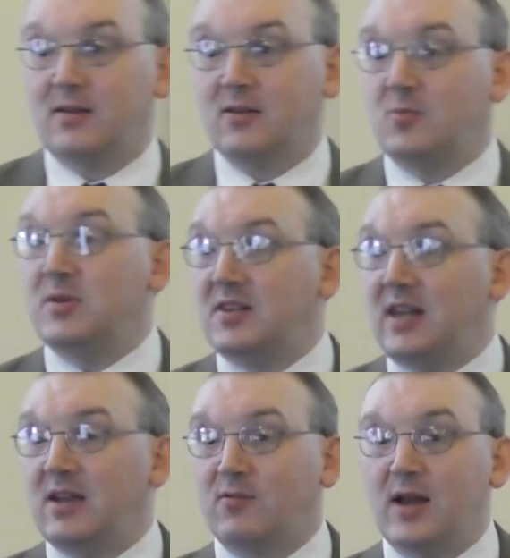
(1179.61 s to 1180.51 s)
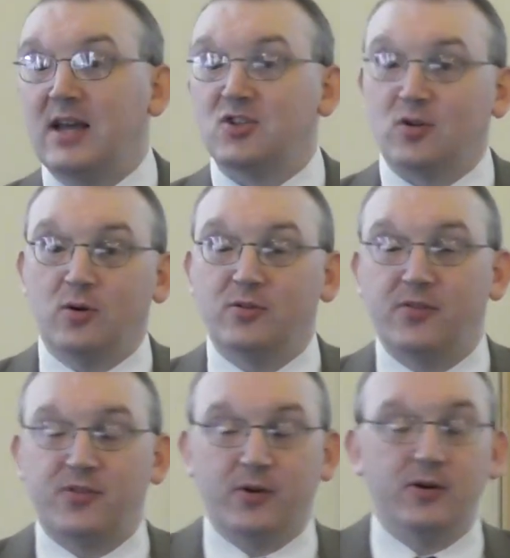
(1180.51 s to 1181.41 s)
to be the day of rest, or the
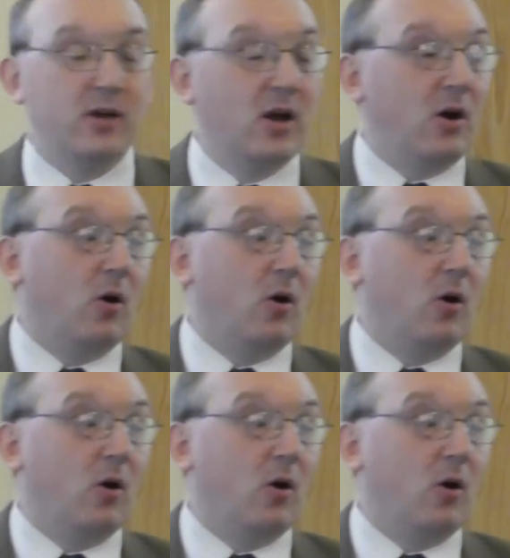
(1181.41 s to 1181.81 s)
third,